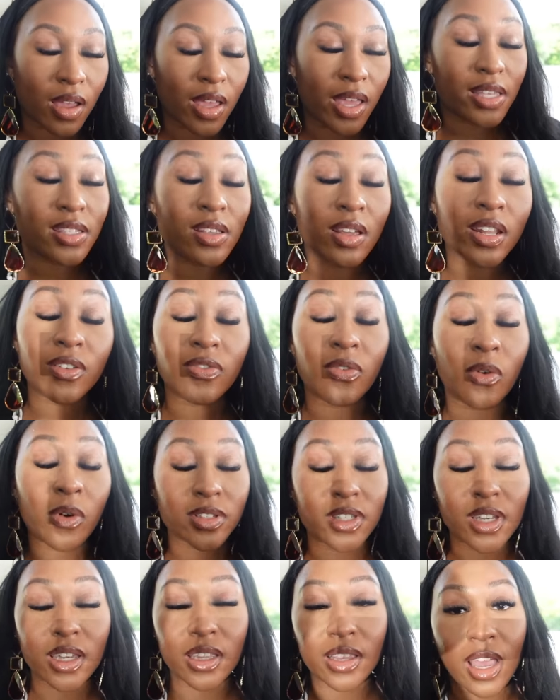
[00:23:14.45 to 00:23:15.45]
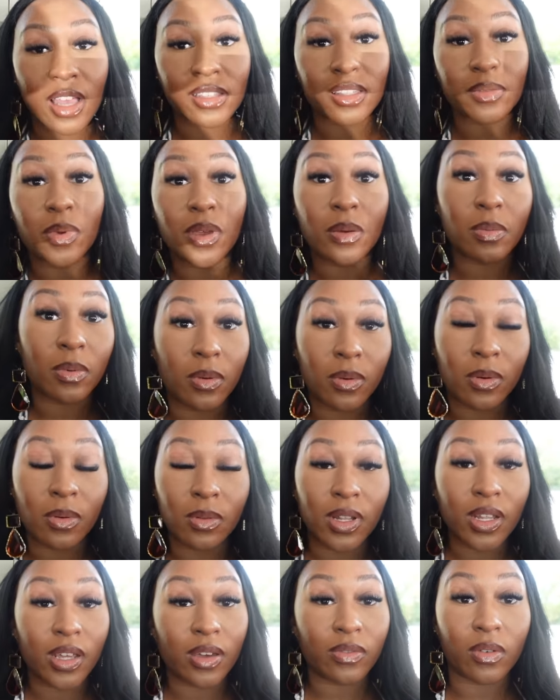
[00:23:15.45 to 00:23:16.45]
it's only fourteen thousand people who
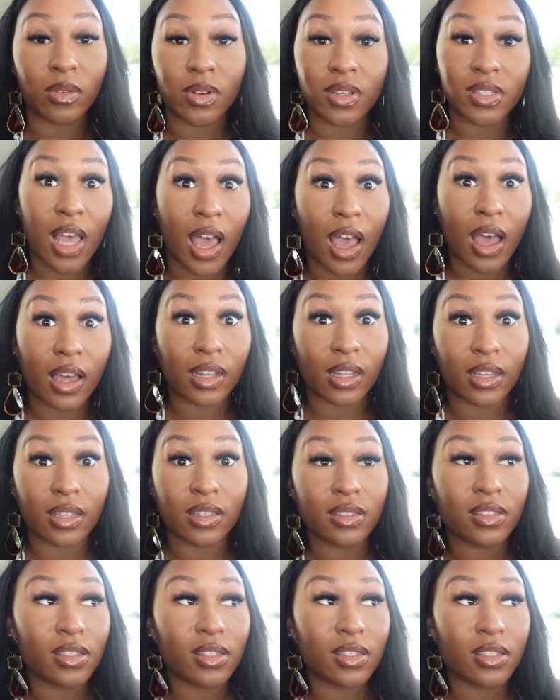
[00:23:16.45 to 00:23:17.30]
live on this island.